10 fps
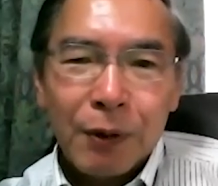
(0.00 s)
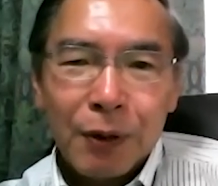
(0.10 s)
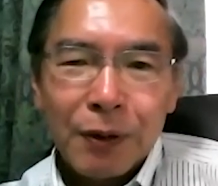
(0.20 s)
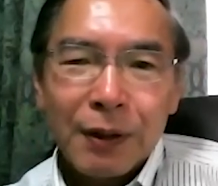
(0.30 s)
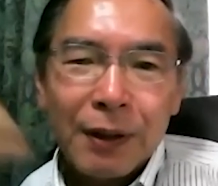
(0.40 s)

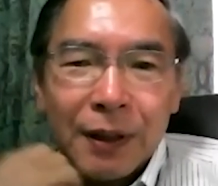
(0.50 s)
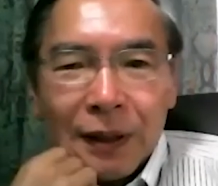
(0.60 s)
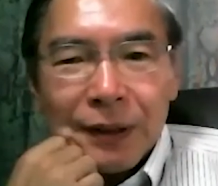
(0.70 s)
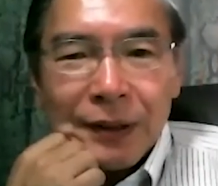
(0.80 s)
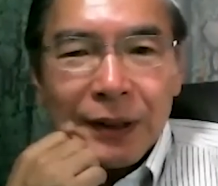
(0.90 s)
abroad,
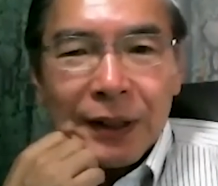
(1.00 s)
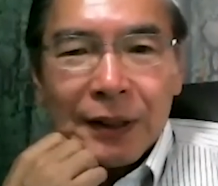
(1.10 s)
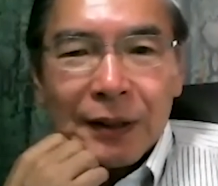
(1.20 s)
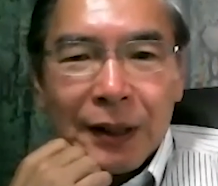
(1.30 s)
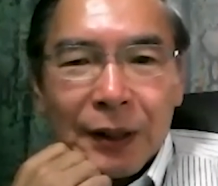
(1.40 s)

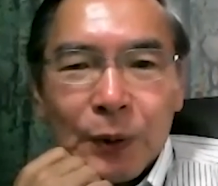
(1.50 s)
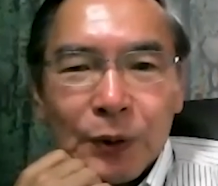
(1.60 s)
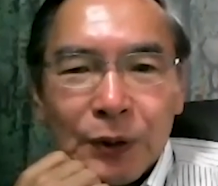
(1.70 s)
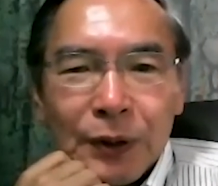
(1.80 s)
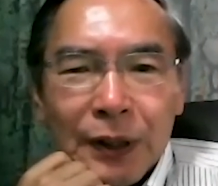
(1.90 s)
and I
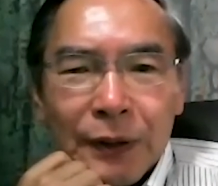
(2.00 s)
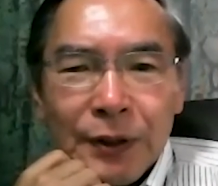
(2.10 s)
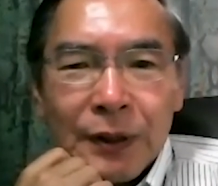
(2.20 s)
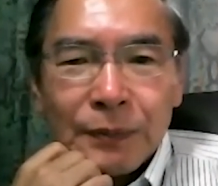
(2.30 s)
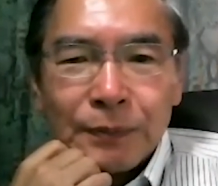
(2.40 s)
want to have
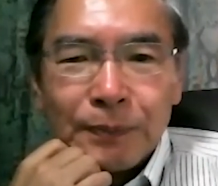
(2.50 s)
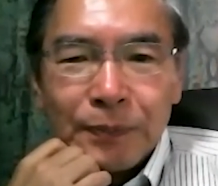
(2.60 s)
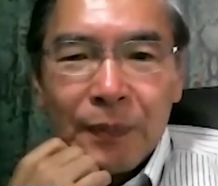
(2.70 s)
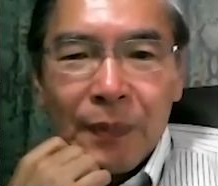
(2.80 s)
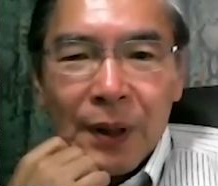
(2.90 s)
some
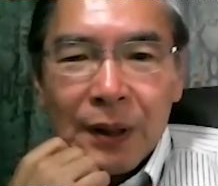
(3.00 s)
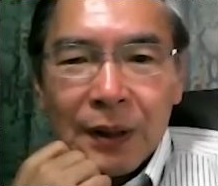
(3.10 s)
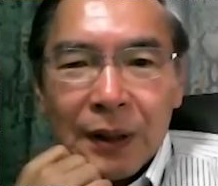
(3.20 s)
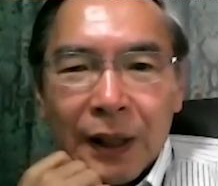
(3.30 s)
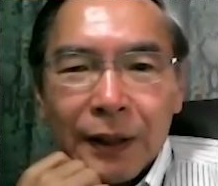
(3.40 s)

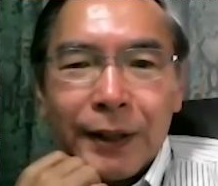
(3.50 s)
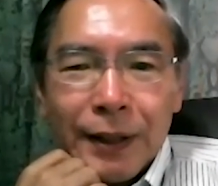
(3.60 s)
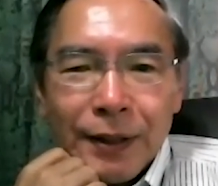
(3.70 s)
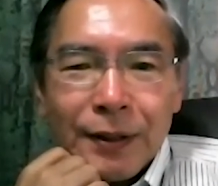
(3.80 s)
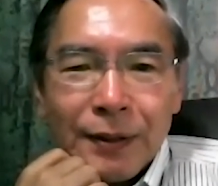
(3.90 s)

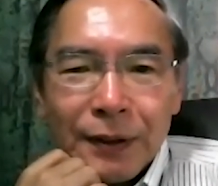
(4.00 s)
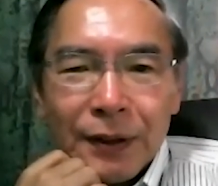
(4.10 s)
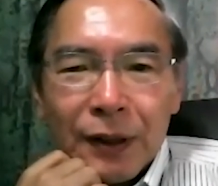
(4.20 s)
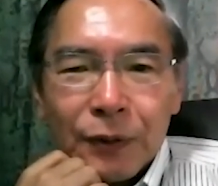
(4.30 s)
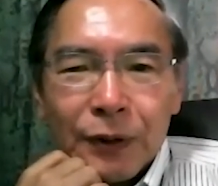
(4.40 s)
ideas
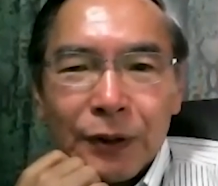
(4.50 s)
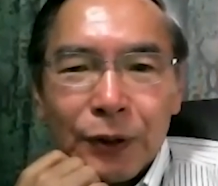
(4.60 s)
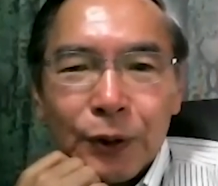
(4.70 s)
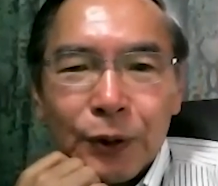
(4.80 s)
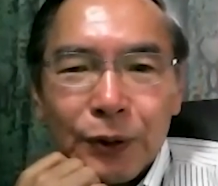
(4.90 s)
of a
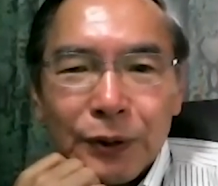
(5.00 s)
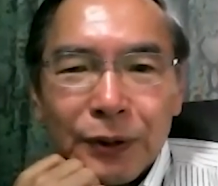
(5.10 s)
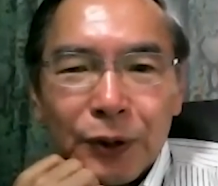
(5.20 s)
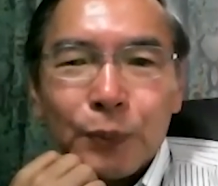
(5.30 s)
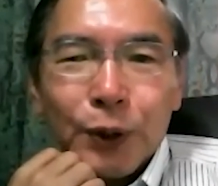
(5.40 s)
new
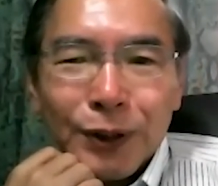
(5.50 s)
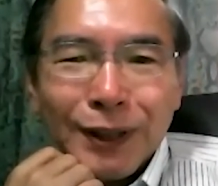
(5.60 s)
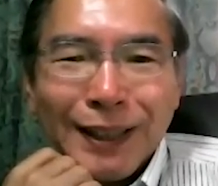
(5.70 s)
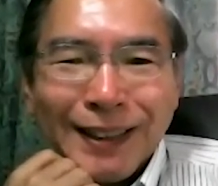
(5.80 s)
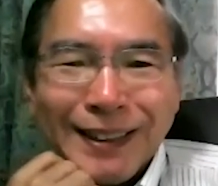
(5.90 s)
book.
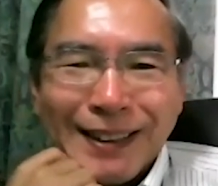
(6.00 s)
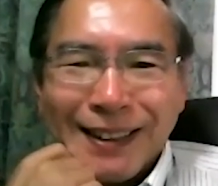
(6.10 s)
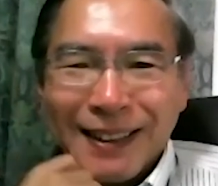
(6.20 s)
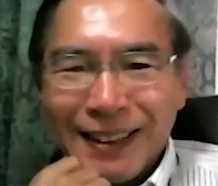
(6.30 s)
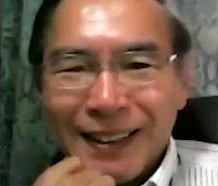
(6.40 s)

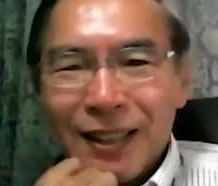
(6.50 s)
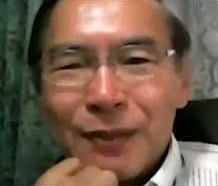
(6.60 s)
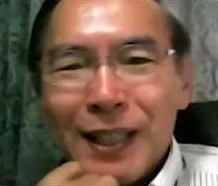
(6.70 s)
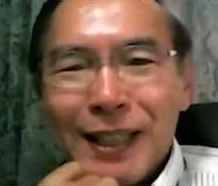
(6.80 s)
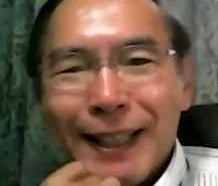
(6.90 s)

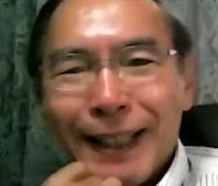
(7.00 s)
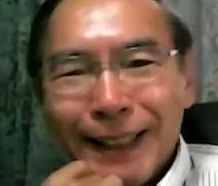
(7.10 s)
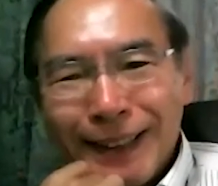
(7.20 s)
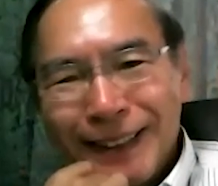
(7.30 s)
It's my Ikigai.